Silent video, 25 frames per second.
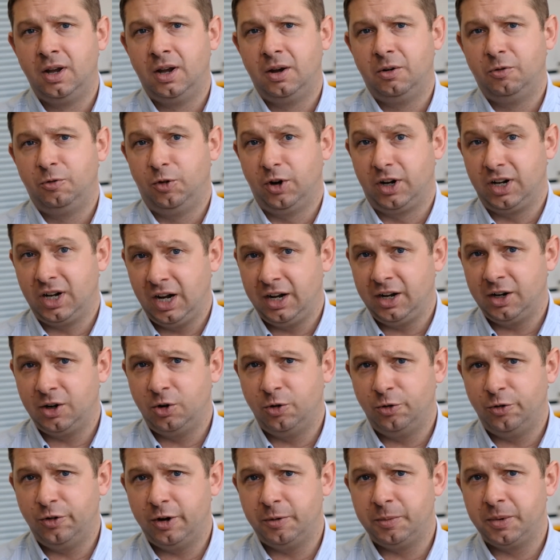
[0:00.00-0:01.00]
For
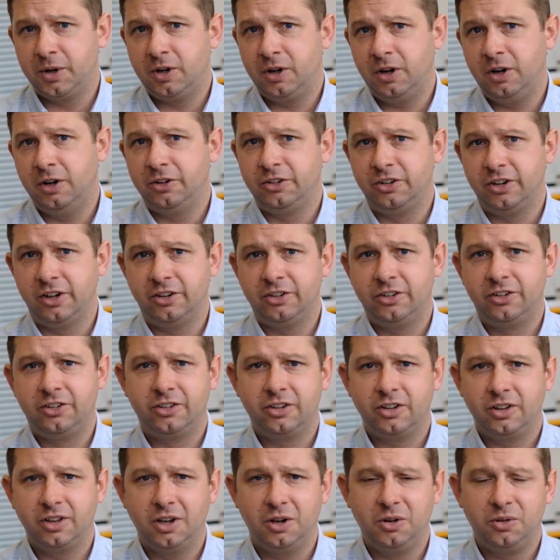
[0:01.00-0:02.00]
clinical
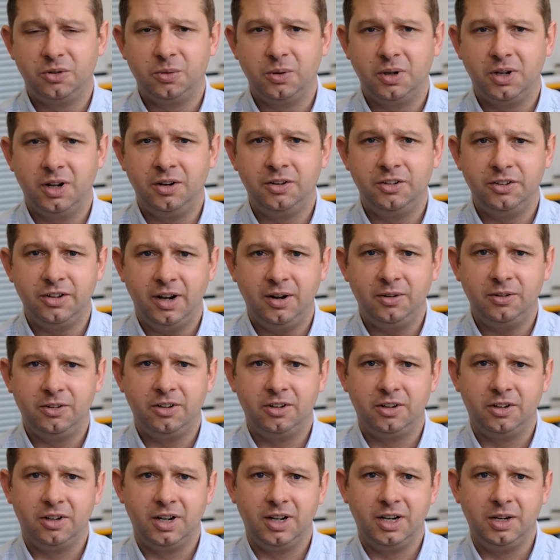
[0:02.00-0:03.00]
pharmacologists, those will
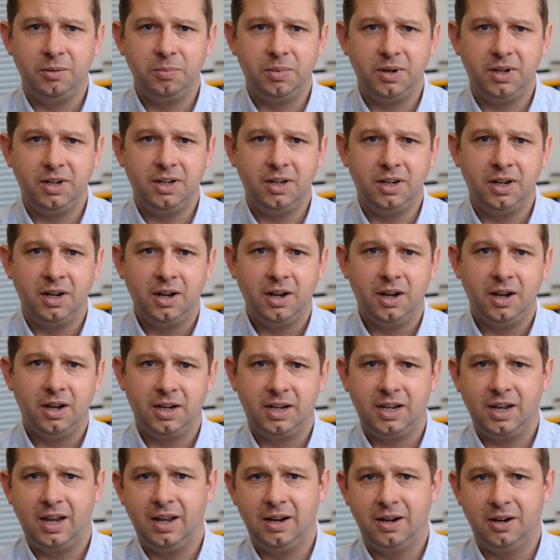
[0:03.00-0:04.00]
undoubtedly be,
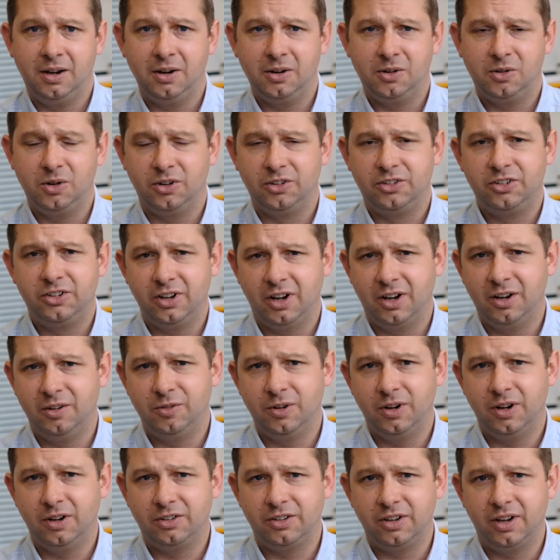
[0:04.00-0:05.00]
again, across
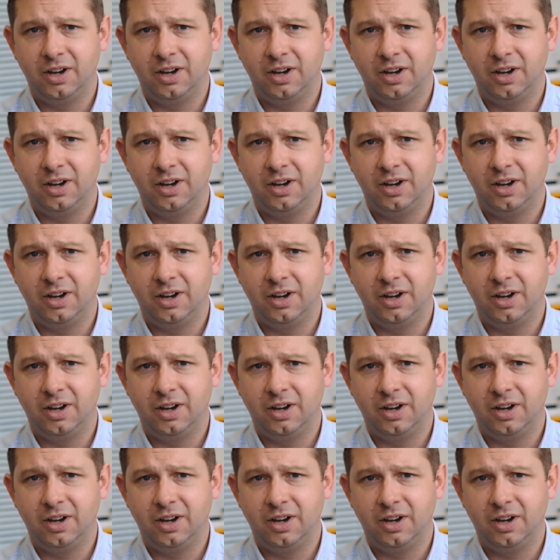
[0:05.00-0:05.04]
diverse